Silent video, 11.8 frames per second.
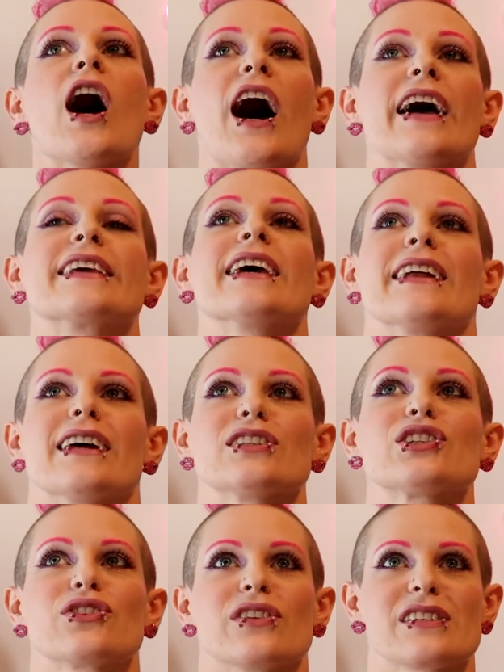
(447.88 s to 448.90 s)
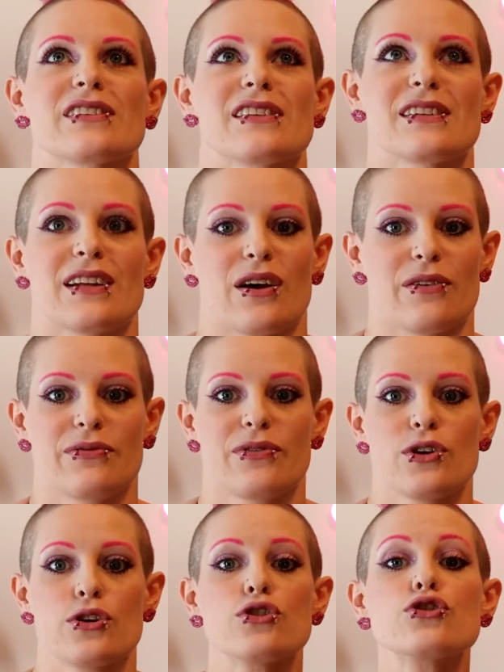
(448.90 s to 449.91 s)
I cannot stress this enough.
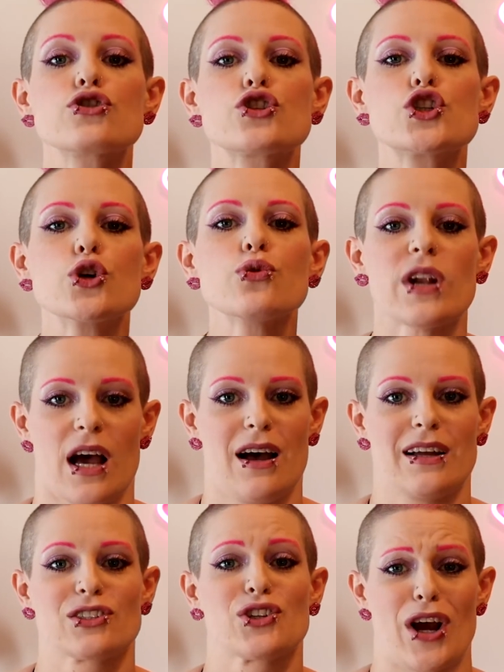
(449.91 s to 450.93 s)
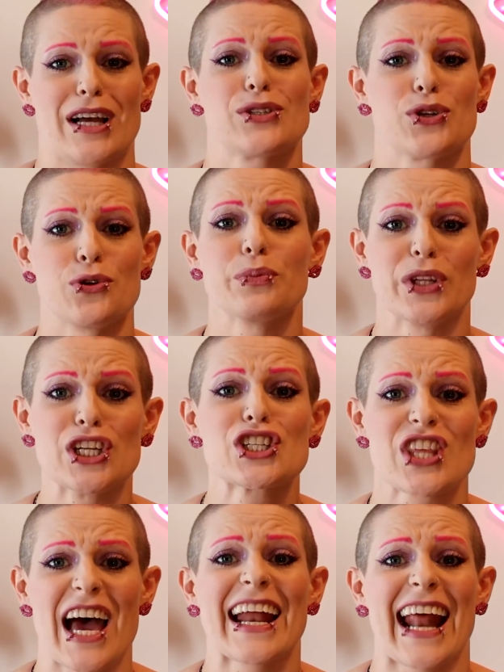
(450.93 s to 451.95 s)
Do not try to bleach
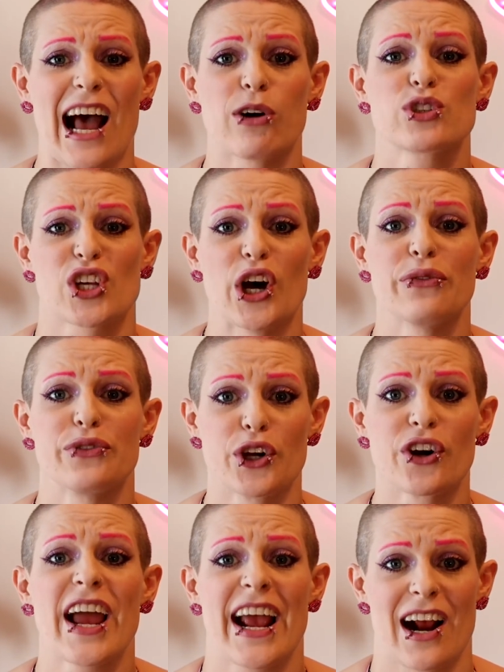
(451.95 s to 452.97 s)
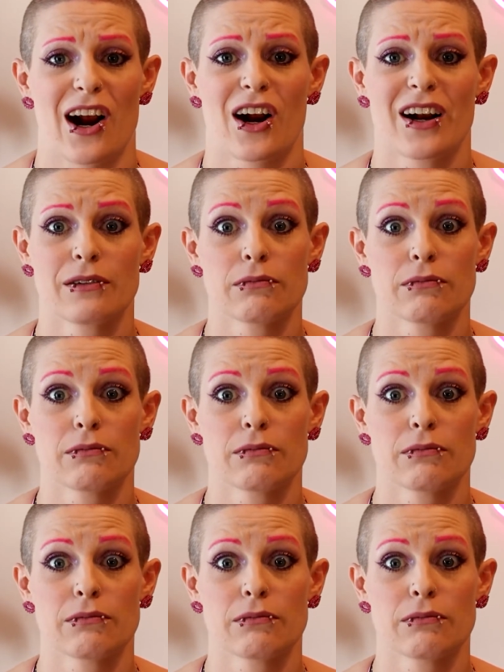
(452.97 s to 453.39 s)
that out of your hair.